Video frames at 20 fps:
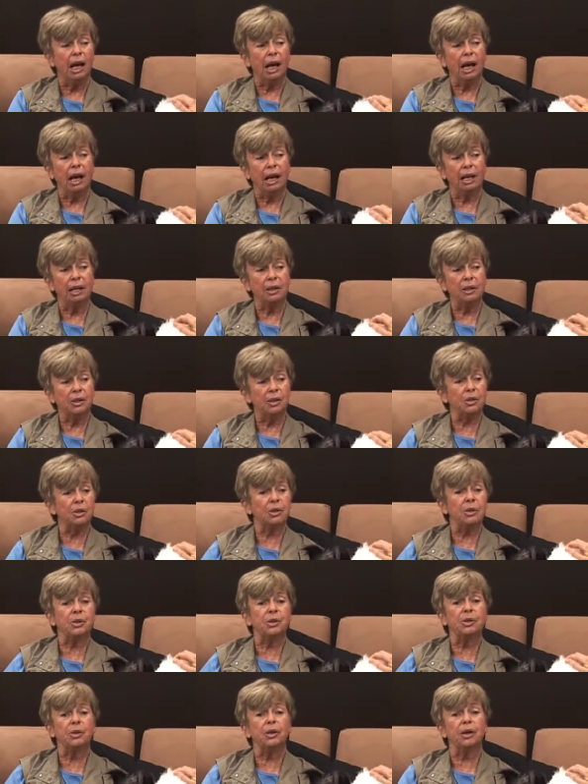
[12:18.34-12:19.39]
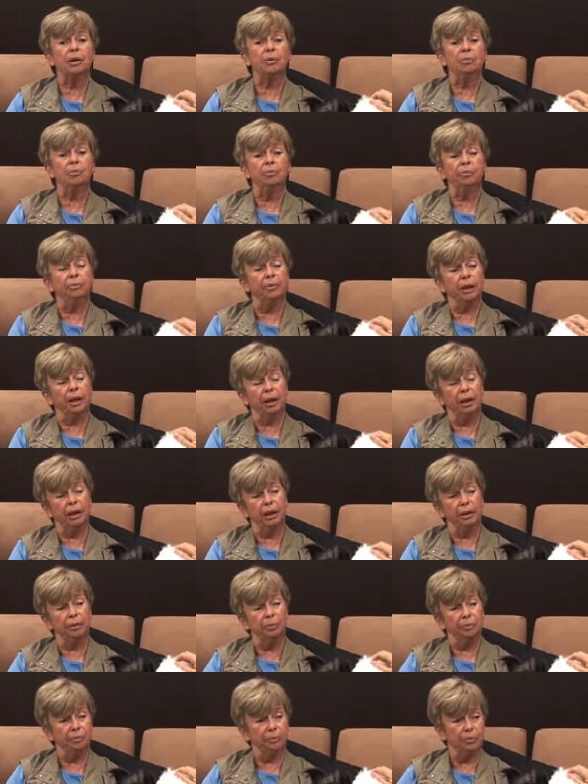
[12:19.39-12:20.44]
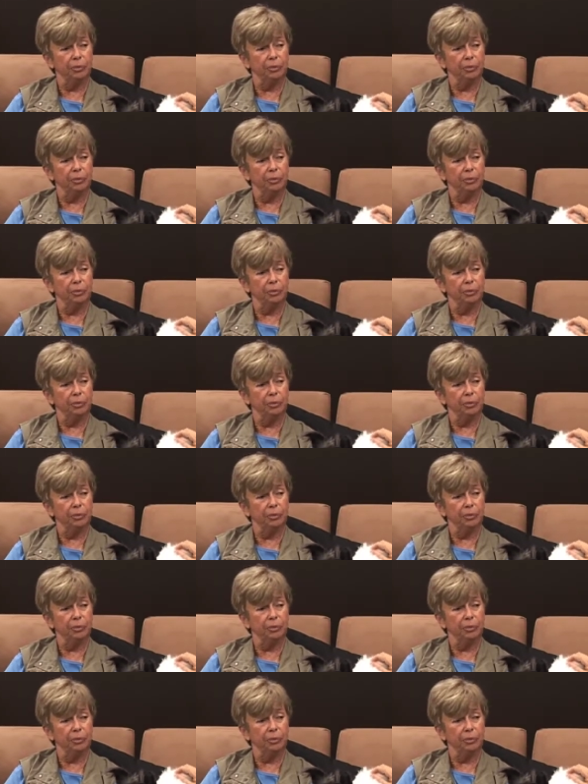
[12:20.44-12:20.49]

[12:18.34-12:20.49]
And some um,